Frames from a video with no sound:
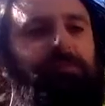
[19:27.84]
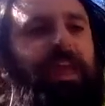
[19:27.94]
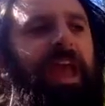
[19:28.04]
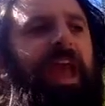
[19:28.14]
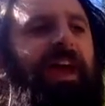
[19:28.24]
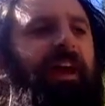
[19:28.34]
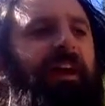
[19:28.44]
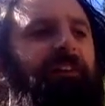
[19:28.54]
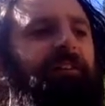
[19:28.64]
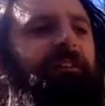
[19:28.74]

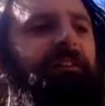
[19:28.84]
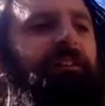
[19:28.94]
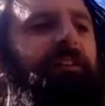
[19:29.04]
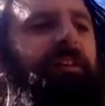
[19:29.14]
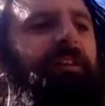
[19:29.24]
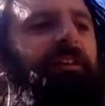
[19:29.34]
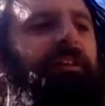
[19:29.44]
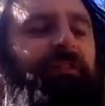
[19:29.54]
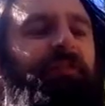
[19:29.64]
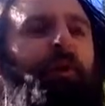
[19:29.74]
And because
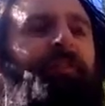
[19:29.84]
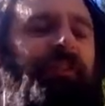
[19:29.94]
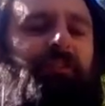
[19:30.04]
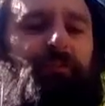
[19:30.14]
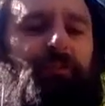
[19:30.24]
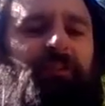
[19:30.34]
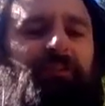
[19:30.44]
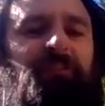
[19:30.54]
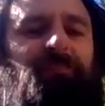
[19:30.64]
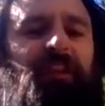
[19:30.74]
the voicing is sort of the
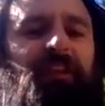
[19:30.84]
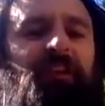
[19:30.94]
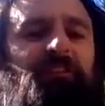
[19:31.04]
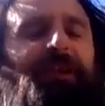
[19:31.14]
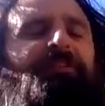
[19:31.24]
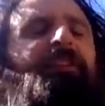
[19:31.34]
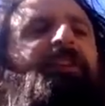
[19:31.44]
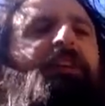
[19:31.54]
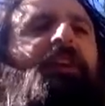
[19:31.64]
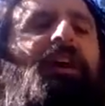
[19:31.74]
same thing, especially
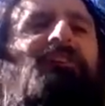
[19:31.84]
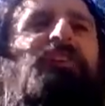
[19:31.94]
if you